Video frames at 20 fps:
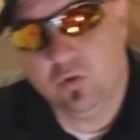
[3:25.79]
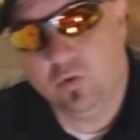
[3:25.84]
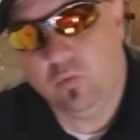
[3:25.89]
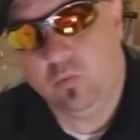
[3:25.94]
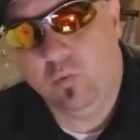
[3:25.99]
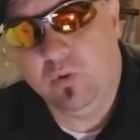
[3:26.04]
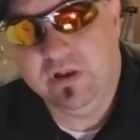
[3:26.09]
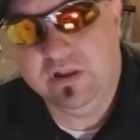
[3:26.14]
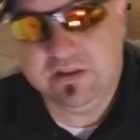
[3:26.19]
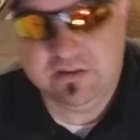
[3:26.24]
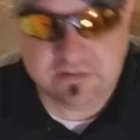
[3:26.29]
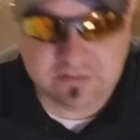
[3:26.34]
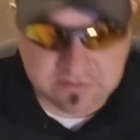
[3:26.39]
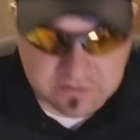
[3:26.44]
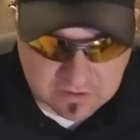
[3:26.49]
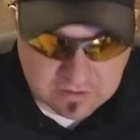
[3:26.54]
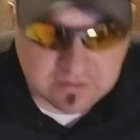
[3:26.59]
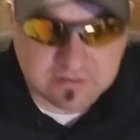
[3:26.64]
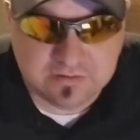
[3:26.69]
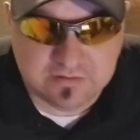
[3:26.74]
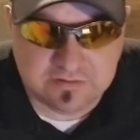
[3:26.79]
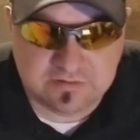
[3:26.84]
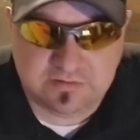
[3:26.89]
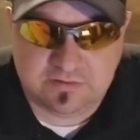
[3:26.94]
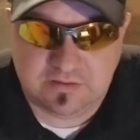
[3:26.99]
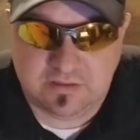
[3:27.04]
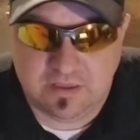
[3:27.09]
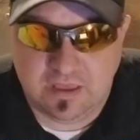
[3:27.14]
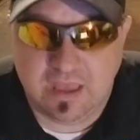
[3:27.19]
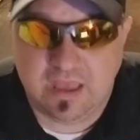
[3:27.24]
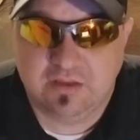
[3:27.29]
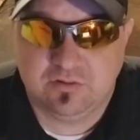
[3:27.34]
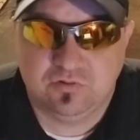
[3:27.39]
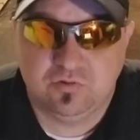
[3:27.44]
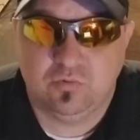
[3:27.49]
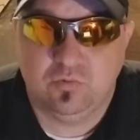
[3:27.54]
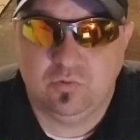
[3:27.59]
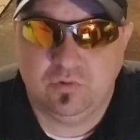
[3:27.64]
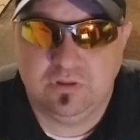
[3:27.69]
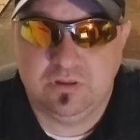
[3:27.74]
When it does
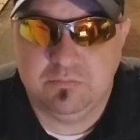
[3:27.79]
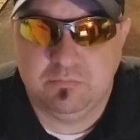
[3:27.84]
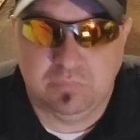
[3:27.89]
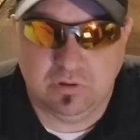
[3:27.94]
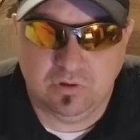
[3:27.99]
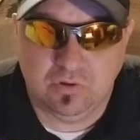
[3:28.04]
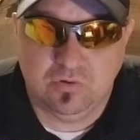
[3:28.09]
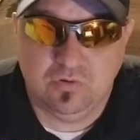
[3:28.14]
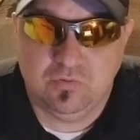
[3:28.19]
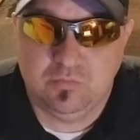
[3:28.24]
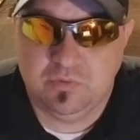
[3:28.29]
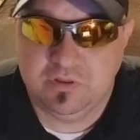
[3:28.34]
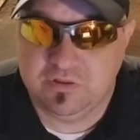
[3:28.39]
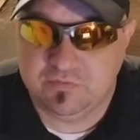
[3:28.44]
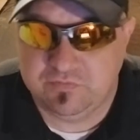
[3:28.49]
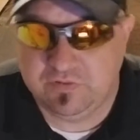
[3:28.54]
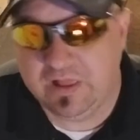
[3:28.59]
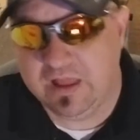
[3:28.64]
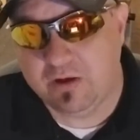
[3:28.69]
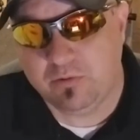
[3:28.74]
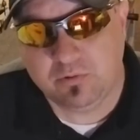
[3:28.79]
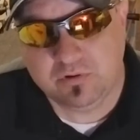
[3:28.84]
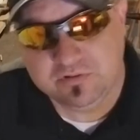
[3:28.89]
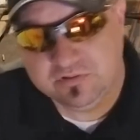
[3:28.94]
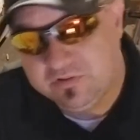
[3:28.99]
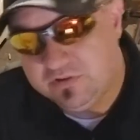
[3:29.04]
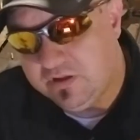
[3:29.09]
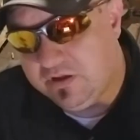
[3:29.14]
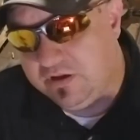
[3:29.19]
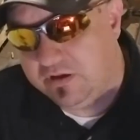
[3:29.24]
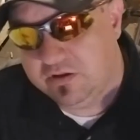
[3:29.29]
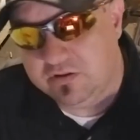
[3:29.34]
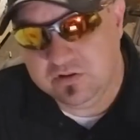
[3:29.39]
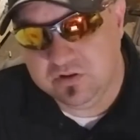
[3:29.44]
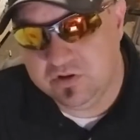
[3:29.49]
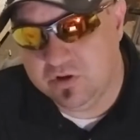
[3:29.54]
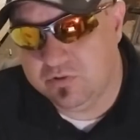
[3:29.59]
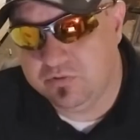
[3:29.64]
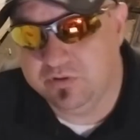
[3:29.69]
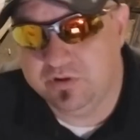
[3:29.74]
actually bloom and the flowers are there and you
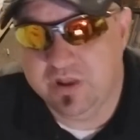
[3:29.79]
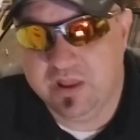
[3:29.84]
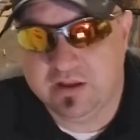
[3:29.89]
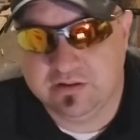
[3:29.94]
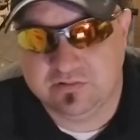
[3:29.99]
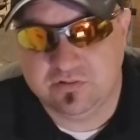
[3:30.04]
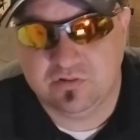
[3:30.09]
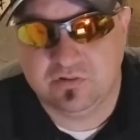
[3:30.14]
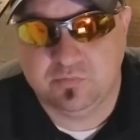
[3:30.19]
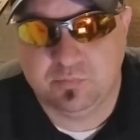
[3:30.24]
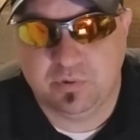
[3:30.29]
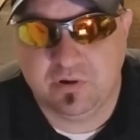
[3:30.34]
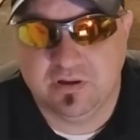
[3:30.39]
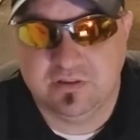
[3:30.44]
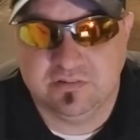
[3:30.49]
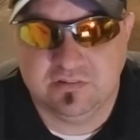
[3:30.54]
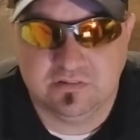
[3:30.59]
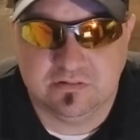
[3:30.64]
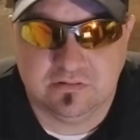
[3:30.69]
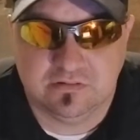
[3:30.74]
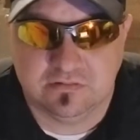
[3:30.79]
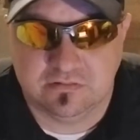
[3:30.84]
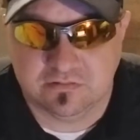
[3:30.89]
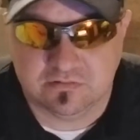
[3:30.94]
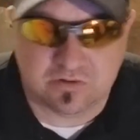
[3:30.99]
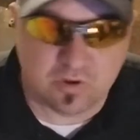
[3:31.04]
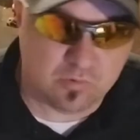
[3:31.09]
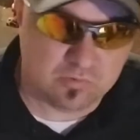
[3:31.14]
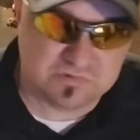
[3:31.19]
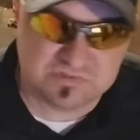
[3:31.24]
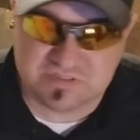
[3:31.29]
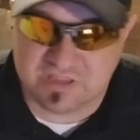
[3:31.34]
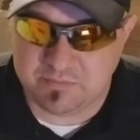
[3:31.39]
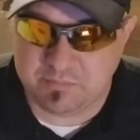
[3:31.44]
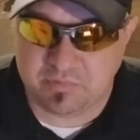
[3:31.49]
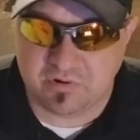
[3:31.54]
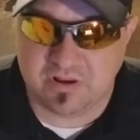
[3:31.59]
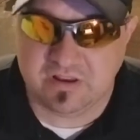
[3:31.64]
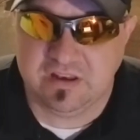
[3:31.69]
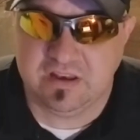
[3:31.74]
know the nectar's present, don't
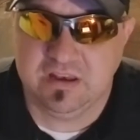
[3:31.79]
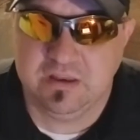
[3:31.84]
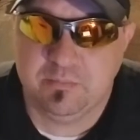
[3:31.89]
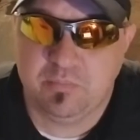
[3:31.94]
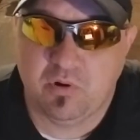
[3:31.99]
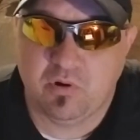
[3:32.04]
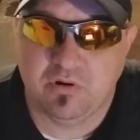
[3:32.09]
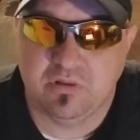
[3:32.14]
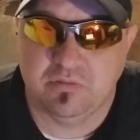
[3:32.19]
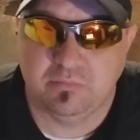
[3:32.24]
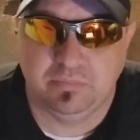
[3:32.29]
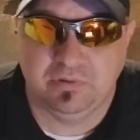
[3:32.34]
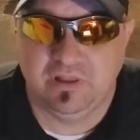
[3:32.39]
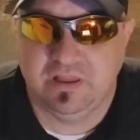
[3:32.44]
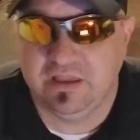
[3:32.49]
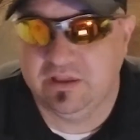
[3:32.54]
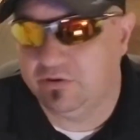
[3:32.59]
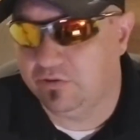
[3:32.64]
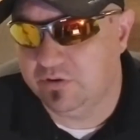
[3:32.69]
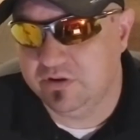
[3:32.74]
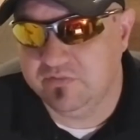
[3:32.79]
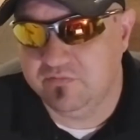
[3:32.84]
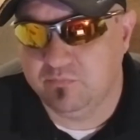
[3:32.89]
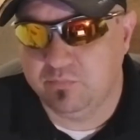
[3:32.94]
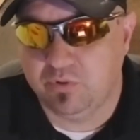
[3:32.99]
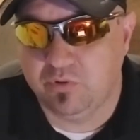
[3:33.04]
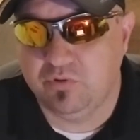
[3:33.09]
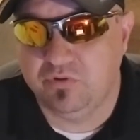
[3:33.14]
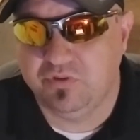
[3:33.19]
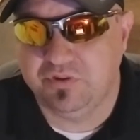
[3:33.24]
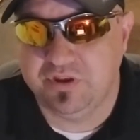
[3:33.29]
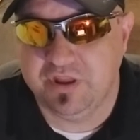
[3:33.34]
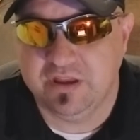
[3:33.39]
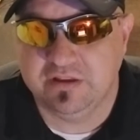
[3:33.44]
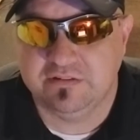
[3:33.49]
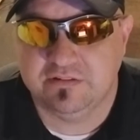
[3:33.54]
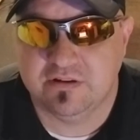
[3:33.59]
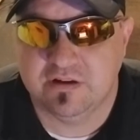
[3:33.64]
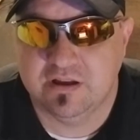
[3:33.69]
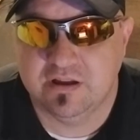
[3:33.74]
separate any part of the plant or even pull the
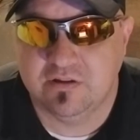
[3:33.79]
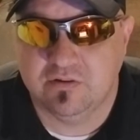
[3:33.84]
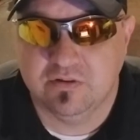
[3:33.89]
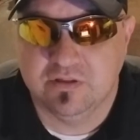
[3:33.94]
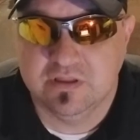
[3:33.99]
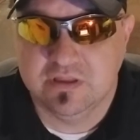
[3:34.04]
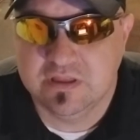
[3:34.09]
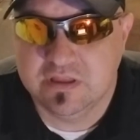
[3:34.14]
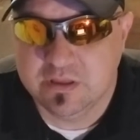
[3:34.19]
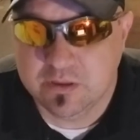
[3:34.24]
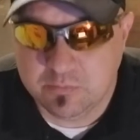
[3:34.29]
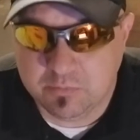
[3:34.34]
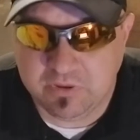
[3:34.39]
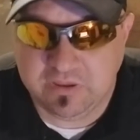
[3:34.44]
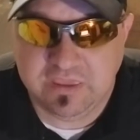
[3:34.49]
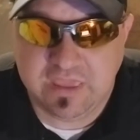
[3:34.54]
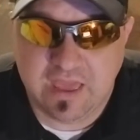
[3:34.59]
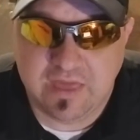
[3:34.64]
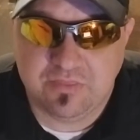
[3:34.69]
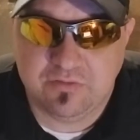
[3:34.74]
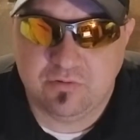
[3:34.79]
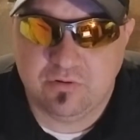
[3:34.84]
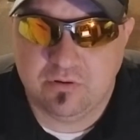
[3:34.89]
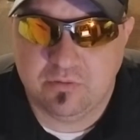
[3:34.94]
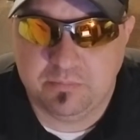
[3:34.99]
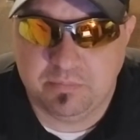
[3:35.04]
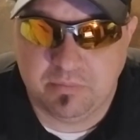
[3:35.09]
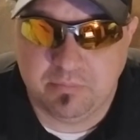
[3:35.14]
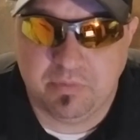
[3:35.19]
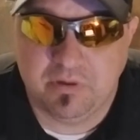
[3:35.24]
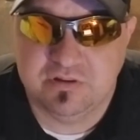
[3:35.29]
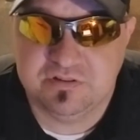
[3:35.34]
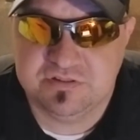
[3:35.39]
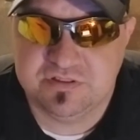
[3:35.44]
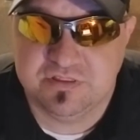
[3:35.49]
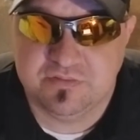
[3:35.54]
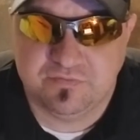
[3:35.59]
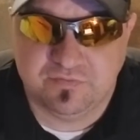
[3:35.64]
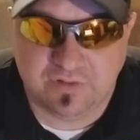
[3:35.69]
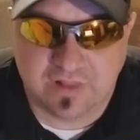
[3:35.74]
nectar out, but gather up a bunch of
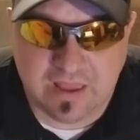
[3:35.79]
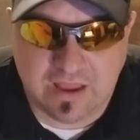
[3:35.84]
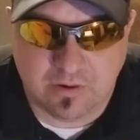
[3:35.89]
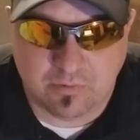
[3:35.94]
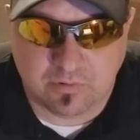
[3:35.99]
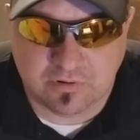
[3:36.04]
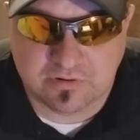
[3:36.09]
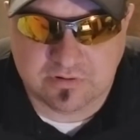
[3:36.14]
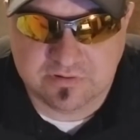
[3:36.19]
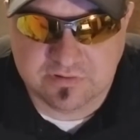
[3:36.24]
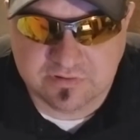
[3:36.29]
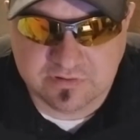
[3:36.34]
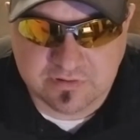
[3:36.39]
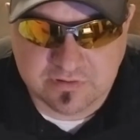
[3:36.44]
the flowers